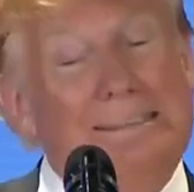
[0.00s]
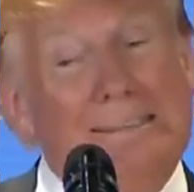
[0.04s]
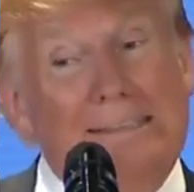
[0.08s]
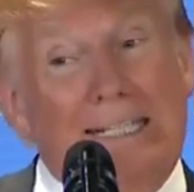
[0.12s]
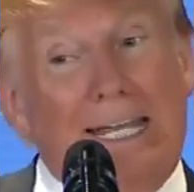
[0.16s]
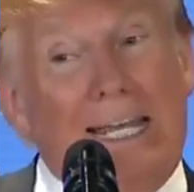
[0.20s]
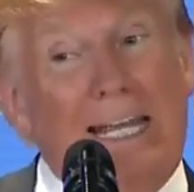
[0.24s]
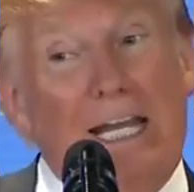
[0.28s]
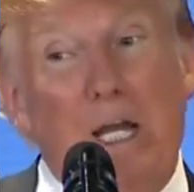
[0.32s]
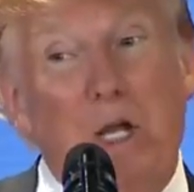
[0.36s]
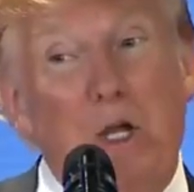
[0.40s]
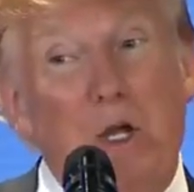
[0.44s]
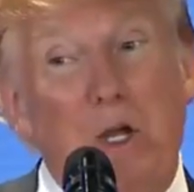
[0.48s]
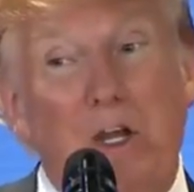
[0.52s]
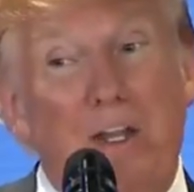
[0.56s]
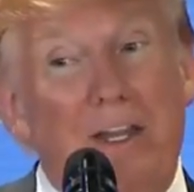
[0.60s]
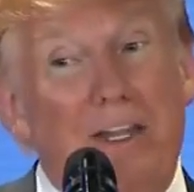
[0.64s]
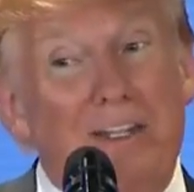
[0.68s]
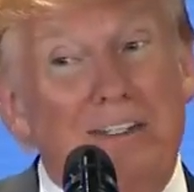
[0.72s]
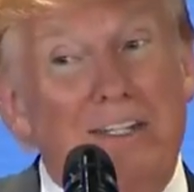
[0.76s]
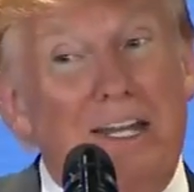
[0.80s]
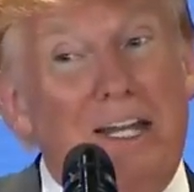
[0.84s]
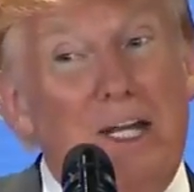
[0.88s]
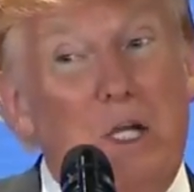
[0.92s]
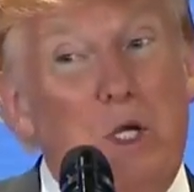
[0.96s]
He learned
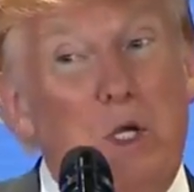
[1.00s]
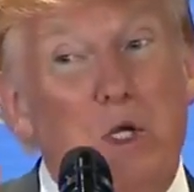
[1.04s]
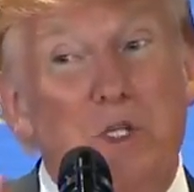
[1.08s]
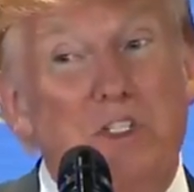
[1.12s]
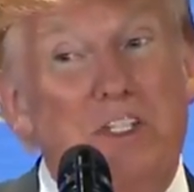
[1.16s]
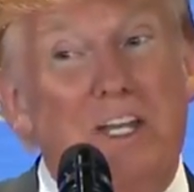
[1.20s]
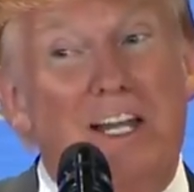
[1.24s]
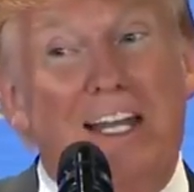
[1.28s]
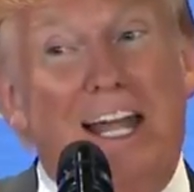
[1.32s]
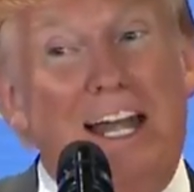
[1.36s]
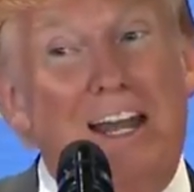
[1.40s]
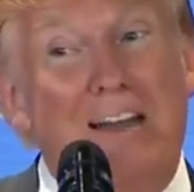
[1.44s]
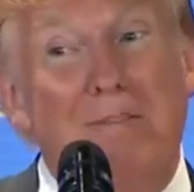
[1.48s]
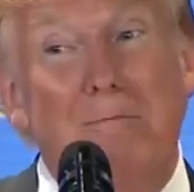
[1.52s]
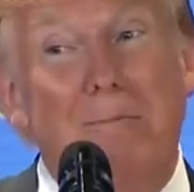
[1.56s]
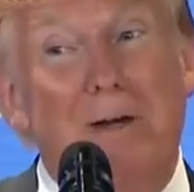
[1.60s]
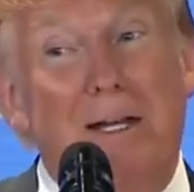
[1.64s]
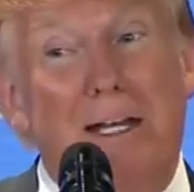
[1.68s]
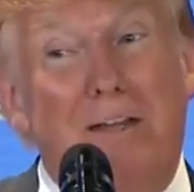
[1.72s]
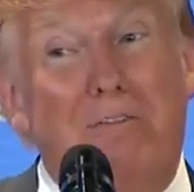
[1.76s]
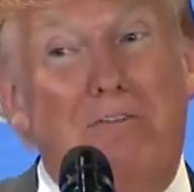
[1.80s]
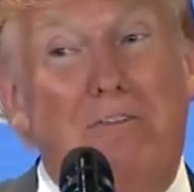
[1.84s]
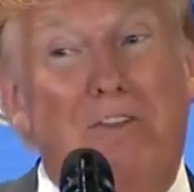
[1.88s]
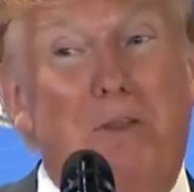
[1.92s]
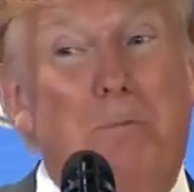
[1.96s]
that's going to cost a lot of
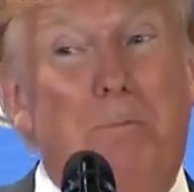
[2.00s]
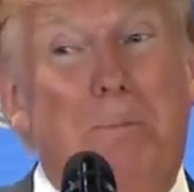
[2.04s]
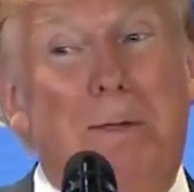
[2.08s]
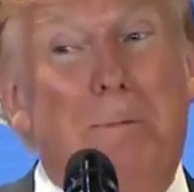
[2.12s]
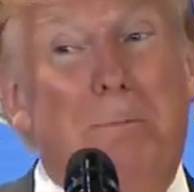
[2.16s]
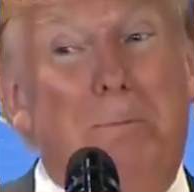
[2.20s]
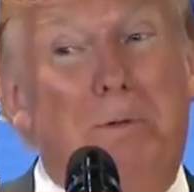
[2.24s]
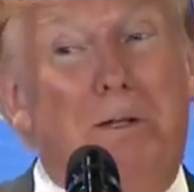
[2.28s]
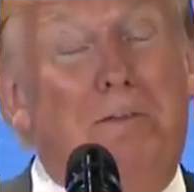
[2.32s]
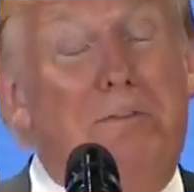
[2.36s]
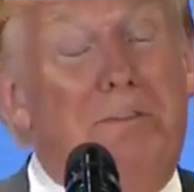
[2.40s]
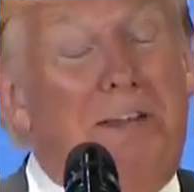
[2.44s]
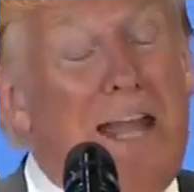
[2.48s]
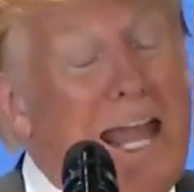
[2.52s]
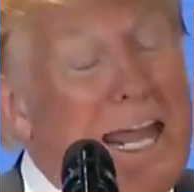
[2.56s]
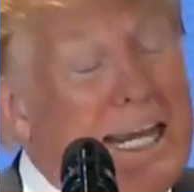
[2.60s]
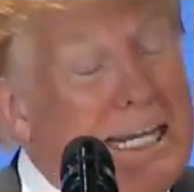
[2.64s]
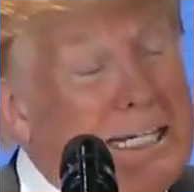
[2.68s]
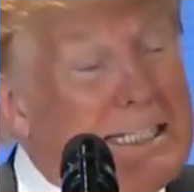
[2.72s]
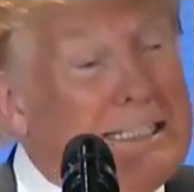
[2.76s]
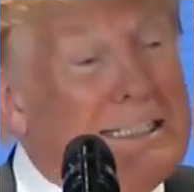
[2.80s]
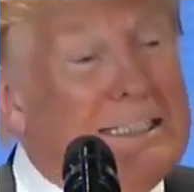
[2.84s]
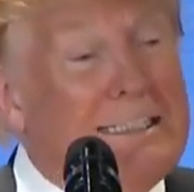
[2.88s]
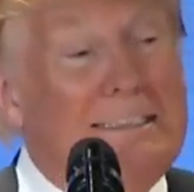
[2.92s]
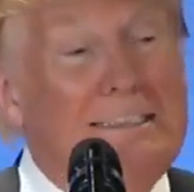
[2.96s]
money for the people of
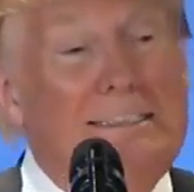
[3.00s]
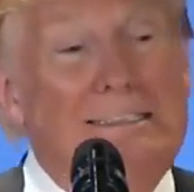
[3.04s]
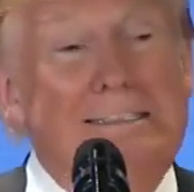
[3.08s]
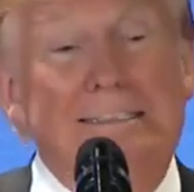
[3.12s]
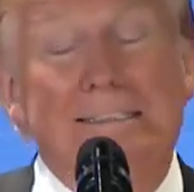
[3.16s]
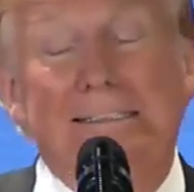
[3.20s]
Canada.